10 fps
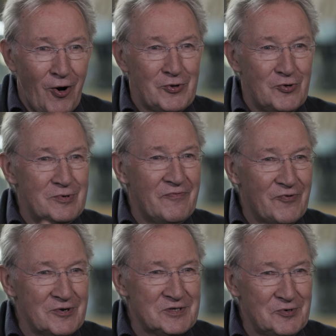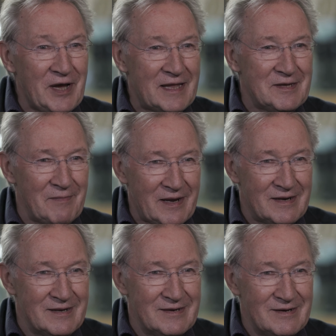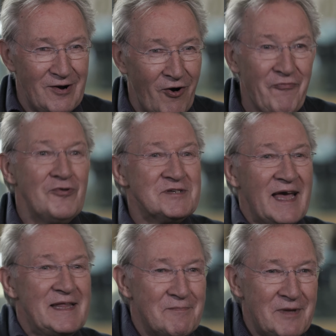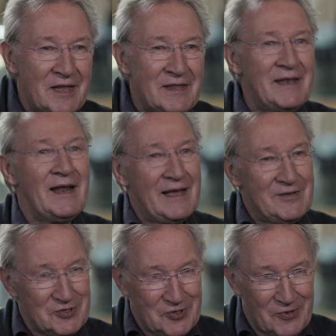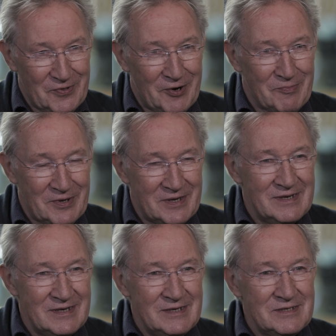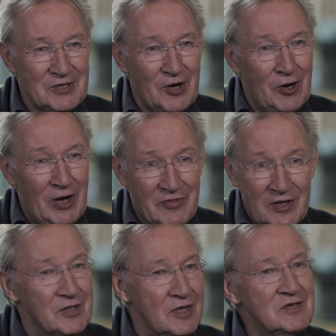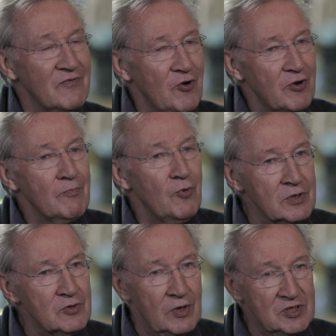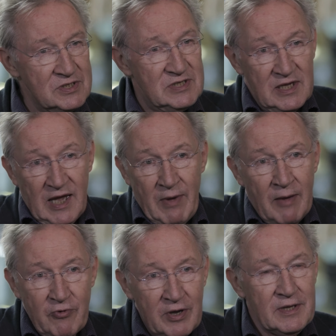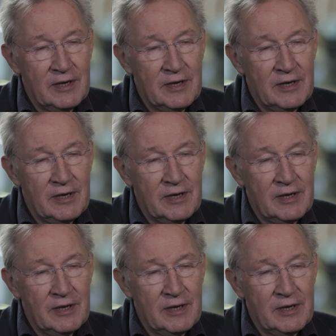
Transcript: or do we first do ketamine? Or first ketamine and then electroshock therapy? So I think these are very important questions that come up right